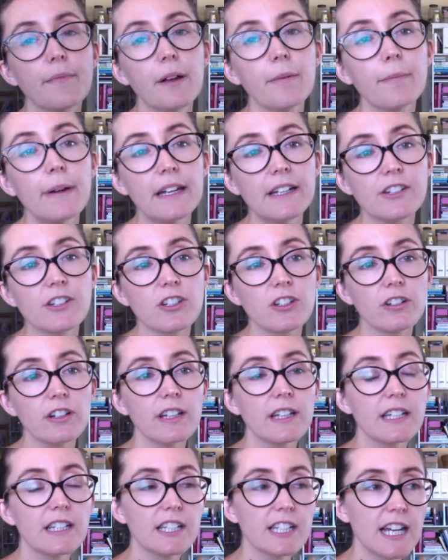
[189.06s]
Made sure
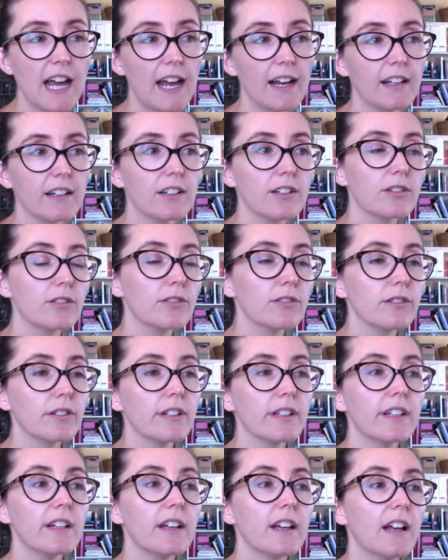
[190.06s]
that Jack
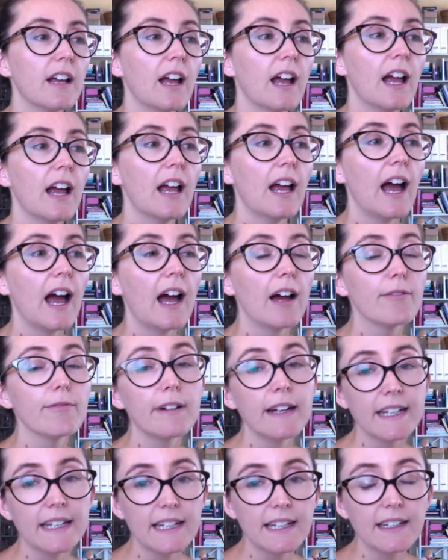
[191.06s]
could
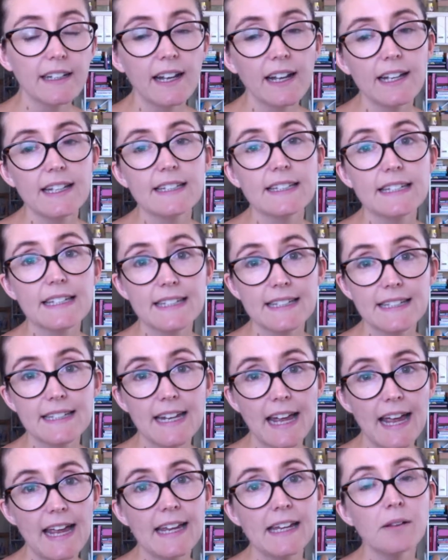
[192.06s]
recognize his
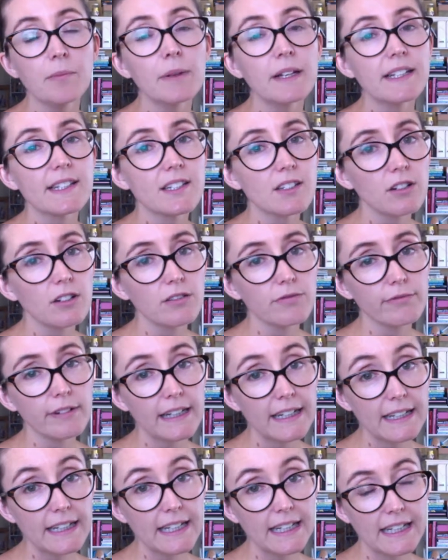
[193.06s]
name. He's not
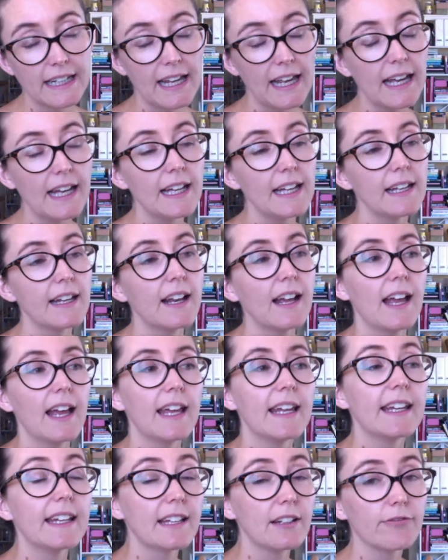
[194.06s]
reading yet.
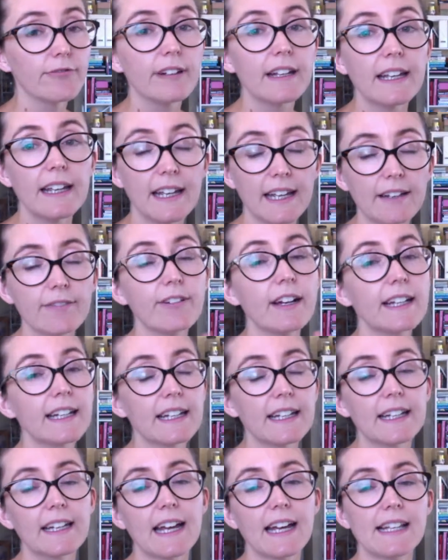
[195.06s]
He can
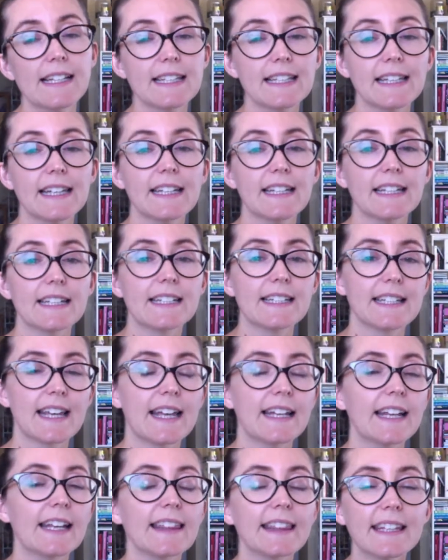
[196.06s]
recognize letters,
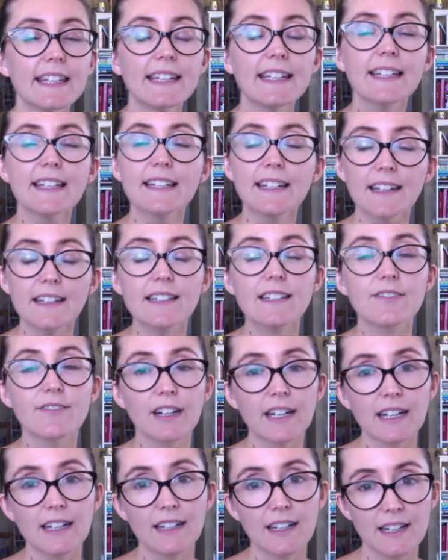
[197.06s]
and I think he does
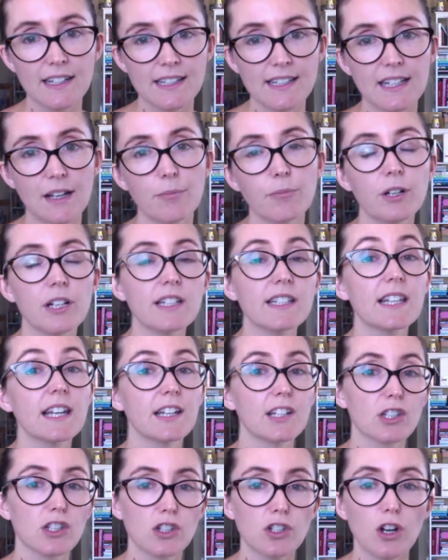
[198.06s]
recognize some words
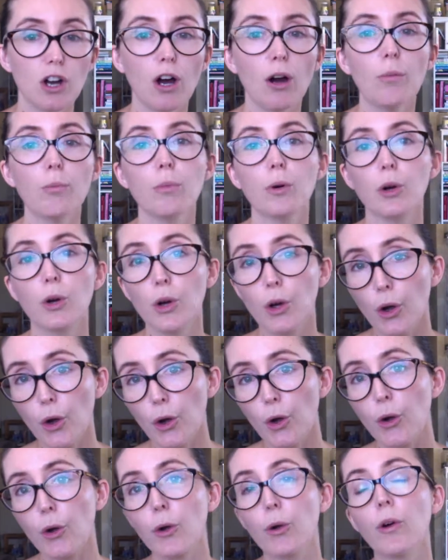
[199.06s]
like stop,
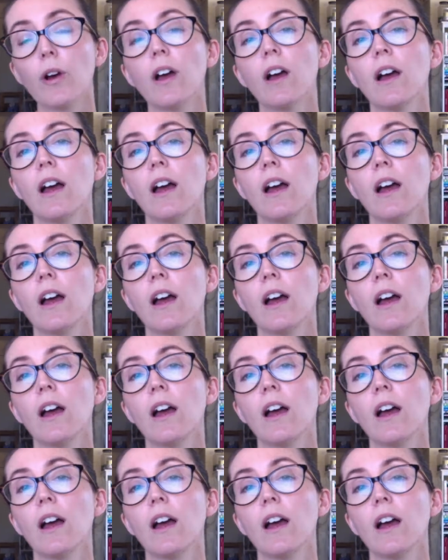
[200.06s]
go.